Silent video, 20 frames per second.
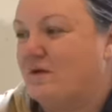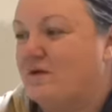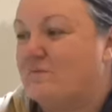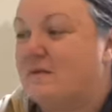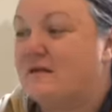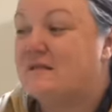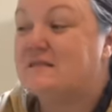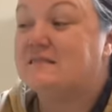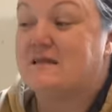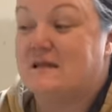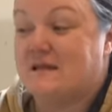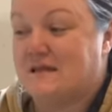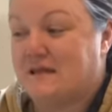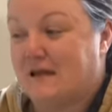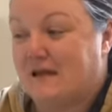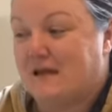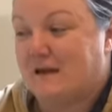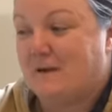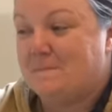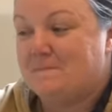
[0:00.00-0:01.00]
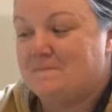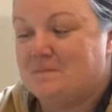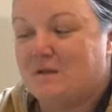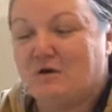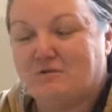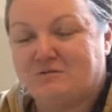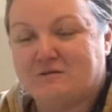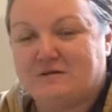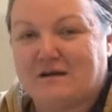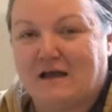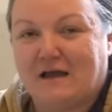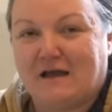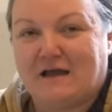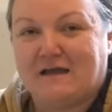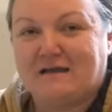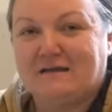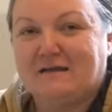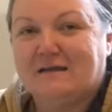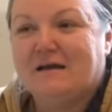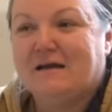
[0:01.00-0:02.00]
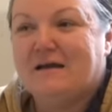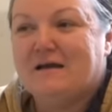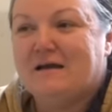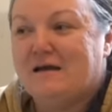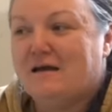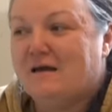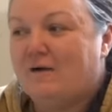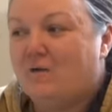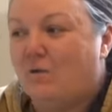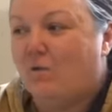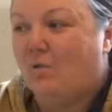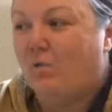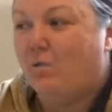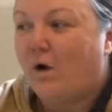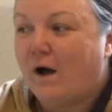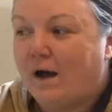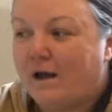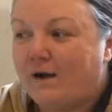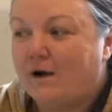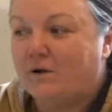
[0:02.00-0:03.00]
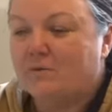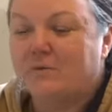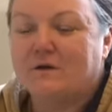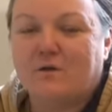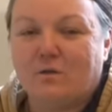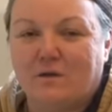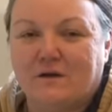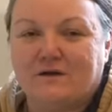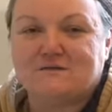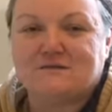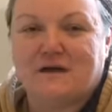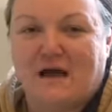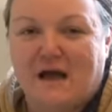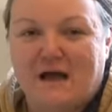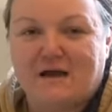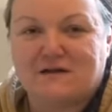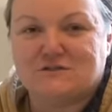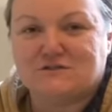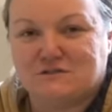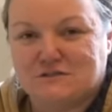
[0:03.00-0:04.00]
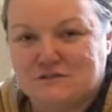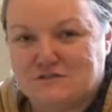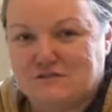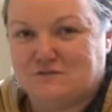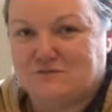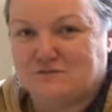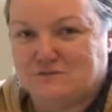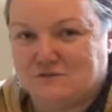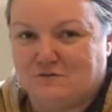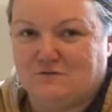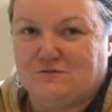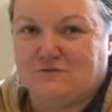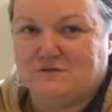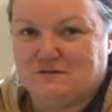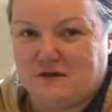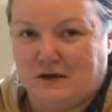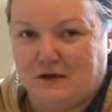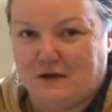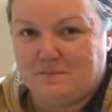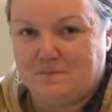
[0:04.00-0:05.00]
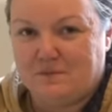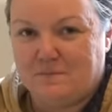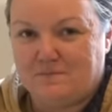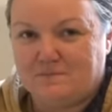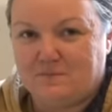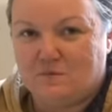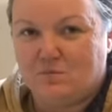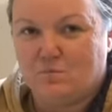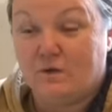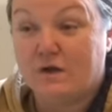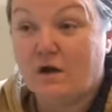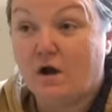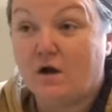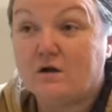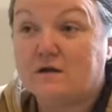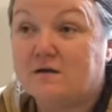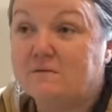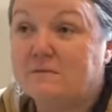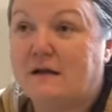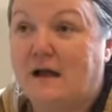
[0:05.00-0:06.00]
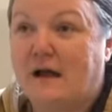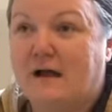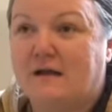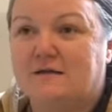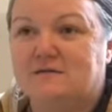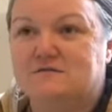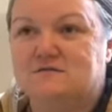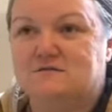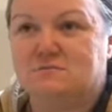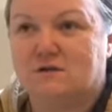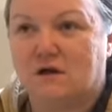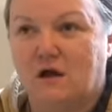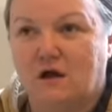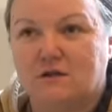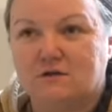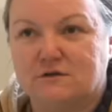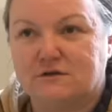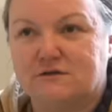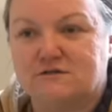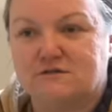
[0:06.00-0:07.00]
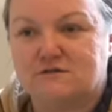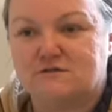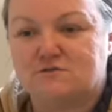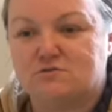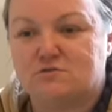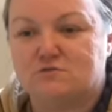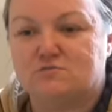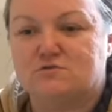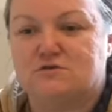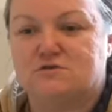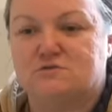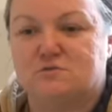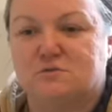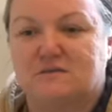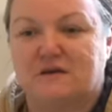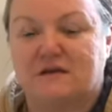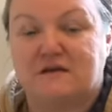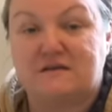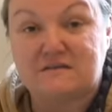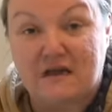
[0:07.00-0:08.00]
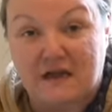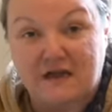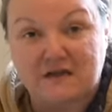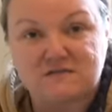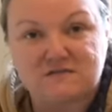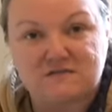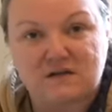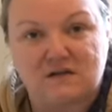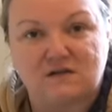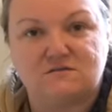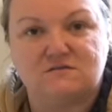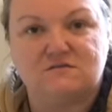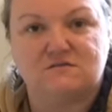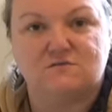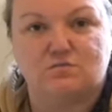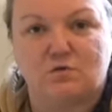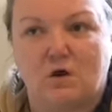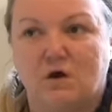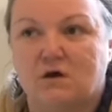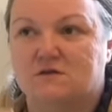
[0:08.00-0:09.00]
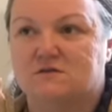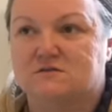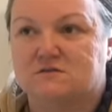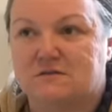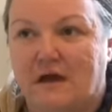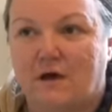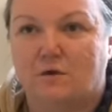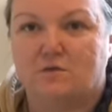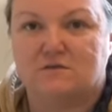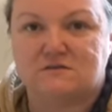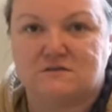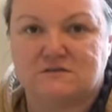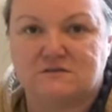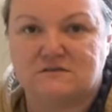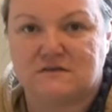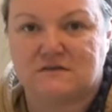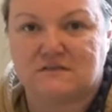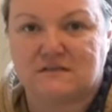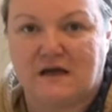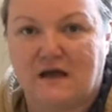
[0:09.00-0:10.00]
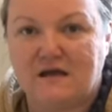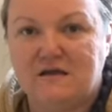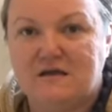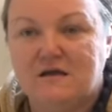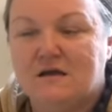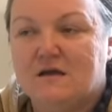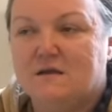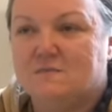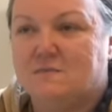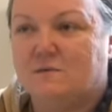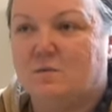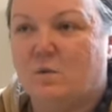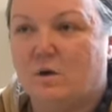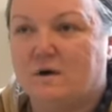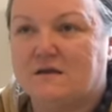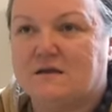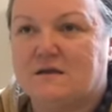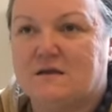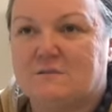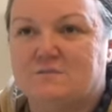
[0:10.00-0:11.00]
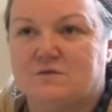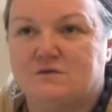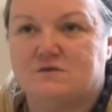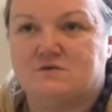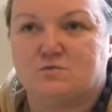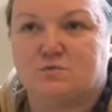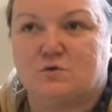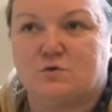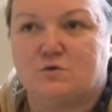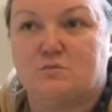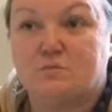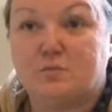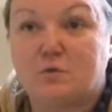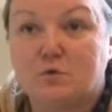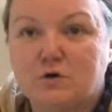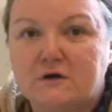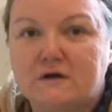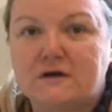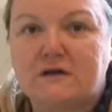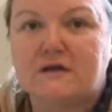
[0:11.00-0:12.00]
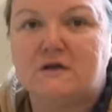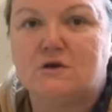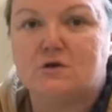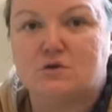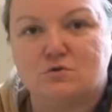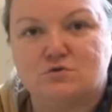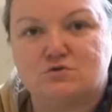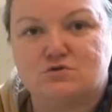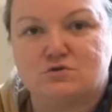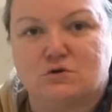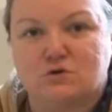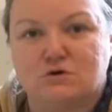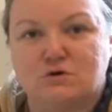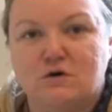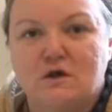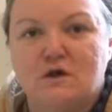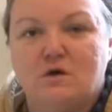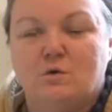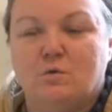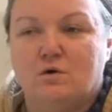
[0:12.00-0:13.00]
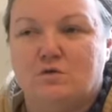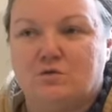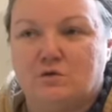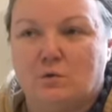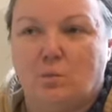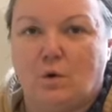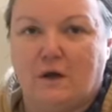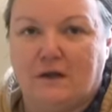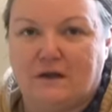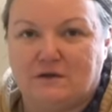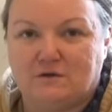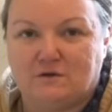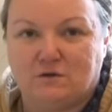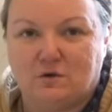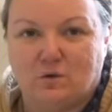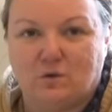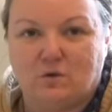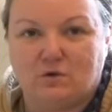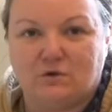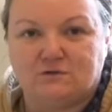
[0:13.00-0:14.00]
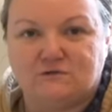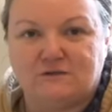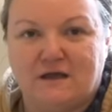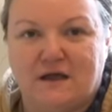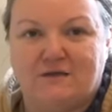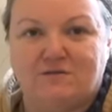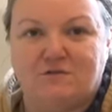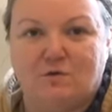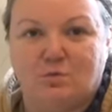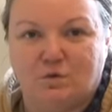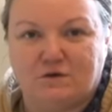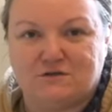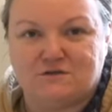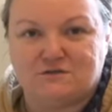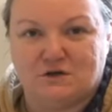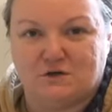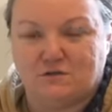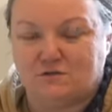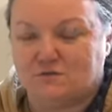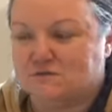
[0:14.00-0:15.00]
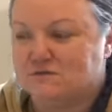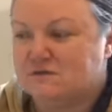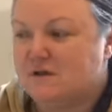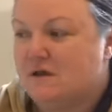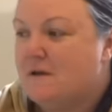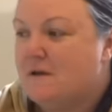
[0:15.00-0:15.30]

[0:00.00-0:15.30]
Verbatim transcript: We've been thinking overnight what are we going to actually do to the tub? We are going to be adding some color into this room just with like textiles, rugs, towels, things like that. But we want to keep this room pretty neutral with the white and gold and the wood tones.